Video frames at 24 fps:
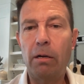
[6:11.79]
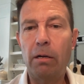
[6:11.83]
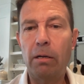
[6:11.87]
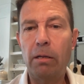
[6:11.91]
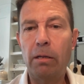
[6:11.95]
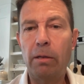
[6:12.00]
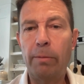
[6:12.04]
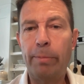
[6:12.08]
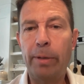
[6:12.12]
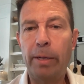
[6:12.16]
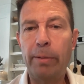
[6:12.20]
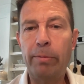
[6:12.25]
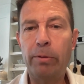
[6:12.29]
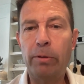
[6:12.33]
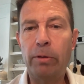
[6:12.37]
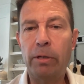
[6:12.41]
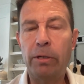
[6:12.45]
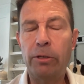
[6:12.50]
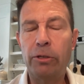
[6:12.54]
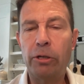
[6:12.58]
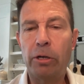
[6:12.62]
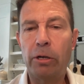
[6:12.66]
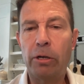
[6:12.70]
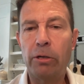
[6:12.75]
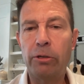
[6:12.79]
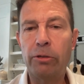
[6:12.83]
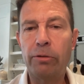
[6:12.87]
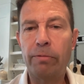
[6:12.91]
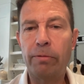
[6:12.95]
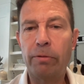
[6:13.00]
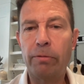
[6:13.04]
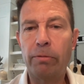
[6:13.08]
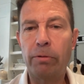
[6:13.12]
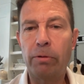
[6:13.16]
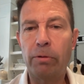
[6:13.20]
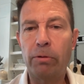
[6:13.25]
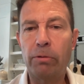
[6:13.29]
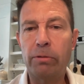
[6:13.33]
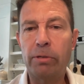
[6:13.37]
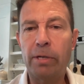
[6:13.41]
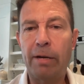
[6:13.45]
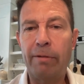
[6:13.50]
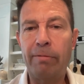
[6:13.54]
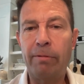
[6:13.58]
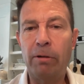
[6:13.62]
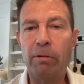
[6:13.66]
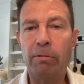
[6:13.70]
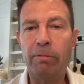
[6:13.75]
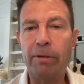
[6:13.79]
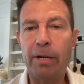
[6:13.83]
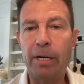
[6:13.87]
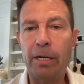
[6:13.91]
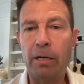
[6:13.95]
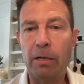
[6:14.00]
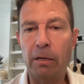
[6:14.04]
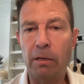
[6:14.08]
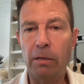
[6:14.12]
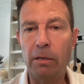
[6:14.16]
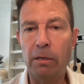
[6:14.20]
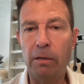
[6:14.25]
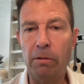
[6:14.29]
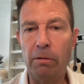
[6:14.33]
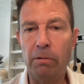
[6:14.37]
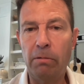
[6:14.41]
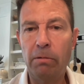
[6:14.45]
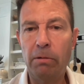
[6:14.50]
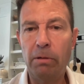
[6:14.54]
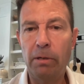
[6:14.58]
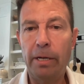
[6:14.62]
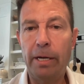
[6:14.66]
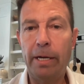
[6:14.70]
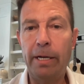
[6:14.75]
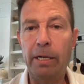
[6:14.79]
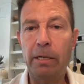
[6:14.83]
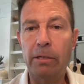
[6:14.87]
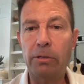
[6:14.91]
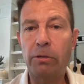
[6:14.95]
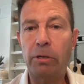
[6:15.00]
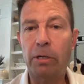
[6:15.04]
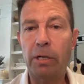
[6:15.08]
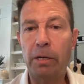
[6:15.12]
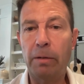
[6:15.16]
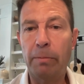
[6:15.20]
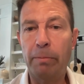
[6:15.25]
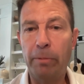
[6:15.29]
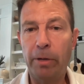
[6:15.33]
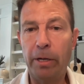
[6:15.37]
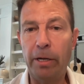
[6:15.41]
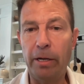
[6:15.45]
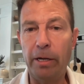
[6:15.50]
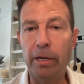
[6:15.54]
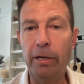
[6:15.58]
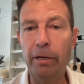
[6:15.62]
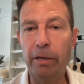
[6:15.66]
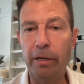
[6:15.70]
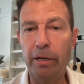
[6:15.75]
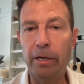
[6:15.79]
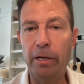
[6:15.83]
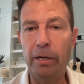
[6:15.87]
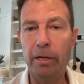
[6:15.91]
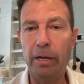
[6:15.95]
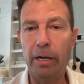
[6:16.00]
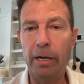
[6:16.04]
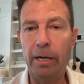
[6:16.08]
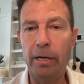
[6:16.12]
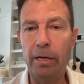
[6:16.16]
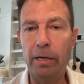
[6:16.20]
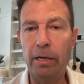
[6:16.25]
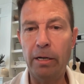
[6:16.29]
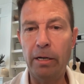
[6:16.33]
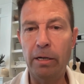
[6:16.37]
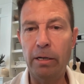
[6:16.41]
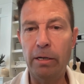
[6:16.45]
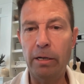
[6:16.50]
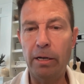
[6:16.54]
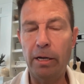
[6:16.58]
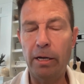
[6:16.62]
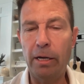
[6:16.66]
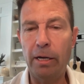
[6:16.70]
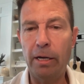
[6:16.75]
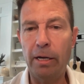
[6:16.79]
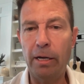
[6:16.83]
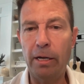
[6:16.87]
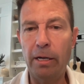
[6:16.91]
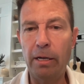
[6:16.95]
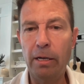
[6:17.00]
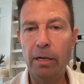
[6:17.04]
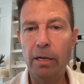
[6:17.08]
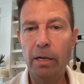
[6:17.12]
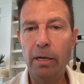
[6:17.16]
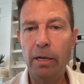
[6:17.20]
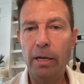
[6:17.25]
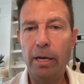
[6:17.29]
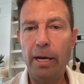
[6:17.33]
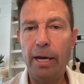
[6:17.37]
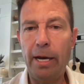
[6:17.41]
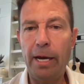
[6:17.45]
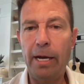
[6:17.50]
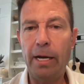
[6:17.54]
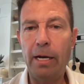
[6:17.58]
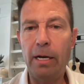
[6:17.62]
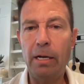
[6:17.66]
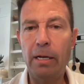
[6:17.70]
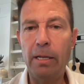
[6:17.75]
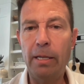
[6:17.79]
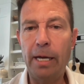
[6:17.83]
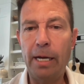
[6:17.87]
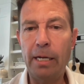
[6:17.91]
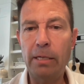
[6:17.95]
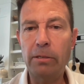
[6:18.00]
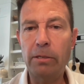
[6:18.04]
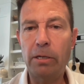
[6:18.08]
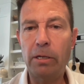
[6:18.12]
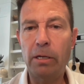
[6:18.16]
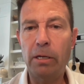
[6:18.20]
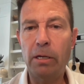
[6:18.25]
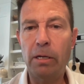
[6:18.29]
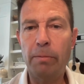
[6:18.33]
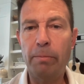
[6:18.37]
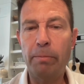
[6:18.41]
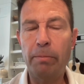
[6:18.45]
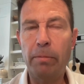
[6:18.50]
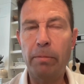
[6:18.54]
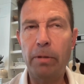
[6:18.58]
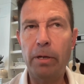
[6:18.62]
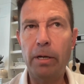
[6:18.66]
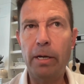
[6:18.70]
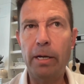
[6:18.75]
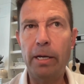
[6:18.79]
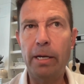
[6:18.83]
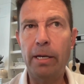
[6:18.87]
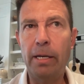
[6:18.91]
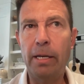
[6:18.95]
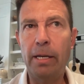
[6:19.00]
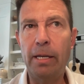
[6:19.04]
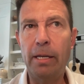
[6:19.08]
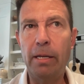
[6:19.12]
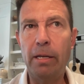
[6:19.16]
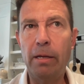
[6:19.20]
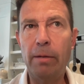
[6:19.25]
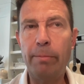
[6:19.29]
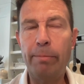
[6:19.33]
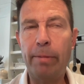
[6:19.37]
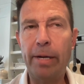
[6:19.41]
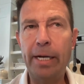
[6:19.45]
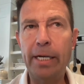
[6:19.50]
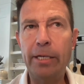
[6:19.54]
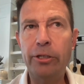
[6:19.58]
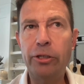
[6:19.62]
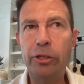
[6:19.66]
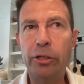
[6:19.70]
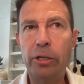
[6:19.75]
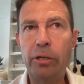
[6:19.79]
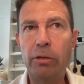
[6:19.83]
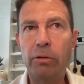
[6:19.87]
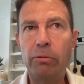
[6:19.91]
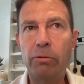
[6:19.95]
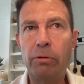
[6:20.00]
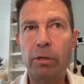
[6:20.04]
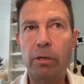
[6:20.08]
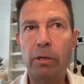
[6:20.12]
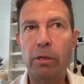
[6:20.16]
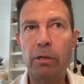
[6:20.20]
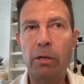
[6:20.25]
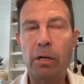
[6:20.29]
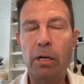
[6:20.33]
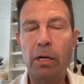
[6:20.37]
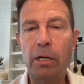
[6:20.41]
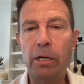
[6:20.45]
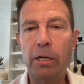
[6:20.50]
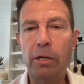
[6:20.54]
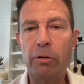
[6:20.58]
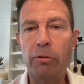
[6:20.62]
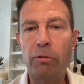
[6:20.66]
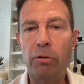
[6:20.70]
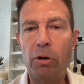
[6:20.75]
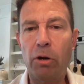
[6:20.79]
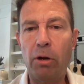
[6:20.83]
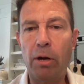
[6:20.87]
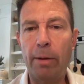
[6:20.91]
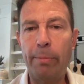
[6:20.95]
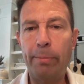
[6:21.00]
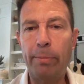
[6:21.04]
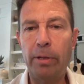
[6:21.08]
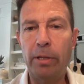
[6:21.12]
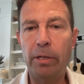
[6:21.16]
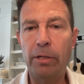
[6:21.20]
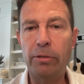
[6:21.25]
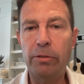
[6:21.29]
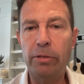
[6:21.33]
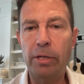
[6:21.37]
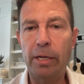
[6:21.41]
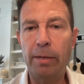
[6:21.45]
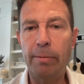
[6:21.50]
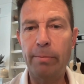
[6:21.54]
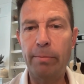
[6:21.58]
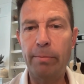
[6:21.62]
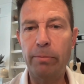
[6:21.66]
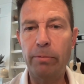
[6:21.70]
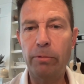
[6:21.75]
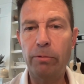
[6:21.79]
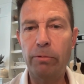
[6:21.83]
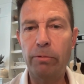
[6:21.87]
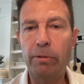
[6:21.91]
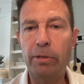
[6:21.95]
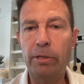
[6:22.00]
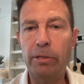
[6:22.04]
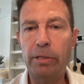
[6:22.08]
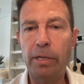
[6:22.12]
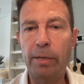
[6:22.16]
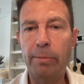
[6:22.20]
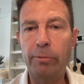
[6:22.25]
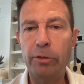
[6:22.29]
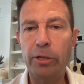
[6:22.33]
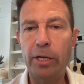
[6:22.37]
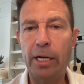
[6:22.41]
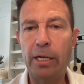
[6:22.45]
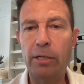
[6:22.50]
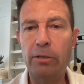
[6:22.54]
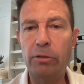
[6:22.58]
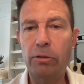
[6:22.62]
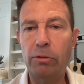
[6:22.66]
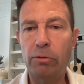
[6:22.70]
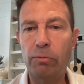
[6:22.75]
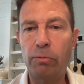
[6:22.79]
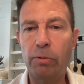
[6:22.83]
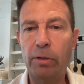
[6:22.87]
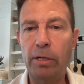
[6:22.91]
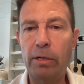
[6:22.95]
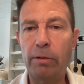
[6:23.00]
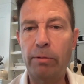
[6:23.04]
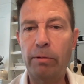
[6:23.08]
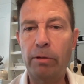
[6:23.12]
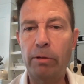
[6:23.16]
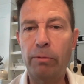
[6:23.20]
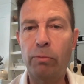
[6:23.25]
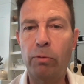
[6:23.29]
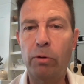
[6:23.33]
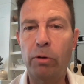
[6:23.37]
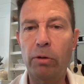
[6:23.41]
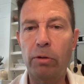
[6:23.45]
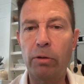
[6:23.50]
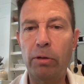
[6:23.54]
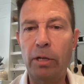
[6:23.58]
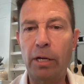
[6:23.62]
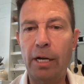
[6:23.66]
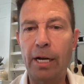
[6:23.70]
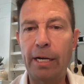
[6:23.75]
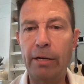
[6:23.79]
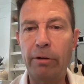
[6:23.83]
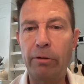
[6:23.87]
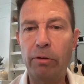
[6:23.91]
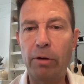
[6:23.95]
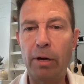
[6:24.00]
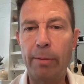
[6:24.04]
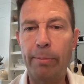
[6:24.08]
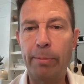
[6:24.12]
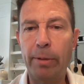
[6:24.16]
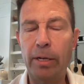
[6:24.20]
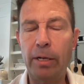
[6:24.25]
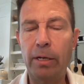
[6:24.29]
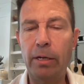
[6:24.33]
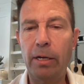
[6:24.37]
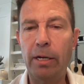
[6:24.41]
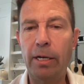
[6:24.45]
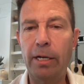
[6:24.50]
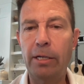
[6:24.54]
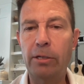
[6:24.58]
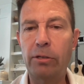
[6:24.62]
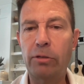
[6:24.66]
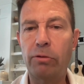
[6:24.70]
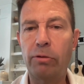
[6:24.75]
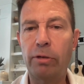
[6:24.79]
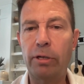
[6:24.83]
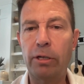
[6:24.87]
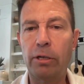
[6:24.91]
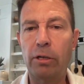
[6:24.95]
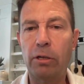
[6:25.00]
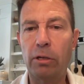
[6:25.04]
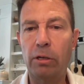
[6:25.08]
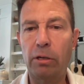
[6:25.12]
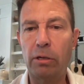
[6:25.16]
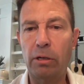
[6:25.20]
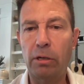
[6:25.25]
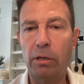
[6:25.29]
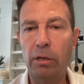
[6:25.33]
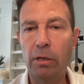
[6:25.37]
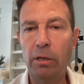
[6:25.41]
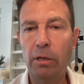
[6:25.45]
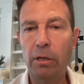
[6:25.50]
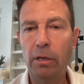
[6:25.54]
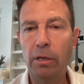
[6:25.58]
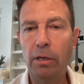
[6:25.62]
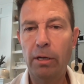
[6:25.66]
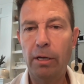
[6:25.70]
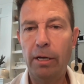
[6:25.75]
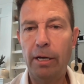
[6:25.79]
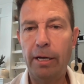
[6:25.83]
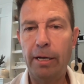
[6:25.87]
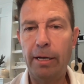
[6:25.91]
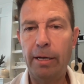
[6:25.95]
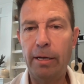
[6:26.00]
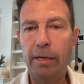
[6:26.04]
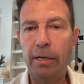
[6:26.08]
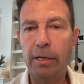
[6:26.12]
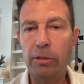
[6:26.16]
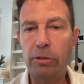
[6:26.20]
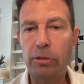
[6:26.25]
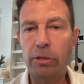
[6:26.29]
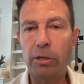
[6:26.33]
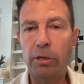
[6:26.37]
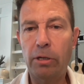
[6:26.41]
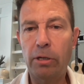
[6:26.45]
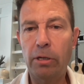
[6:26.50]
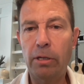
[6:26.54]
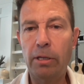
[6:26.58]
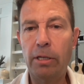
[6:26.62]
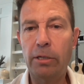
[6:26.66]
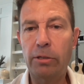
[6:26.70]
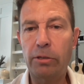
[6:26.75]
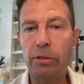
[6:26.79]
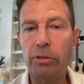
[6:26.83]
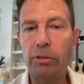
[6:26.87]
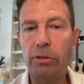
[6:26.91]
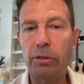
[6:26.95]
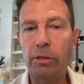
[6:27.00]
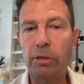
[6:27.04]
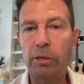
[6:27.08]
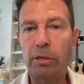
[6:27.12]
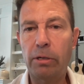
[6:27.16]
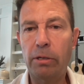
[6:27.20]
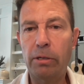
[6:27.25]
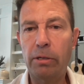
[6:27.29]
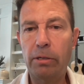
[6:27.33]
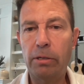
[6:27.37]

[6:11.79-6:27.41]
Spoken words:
the people in charge of the rules have no clue, and it's going to and that's going to, and my children are not going to grow up in the same with the same chances of what the world that I grew up in, and it's going to look, this is going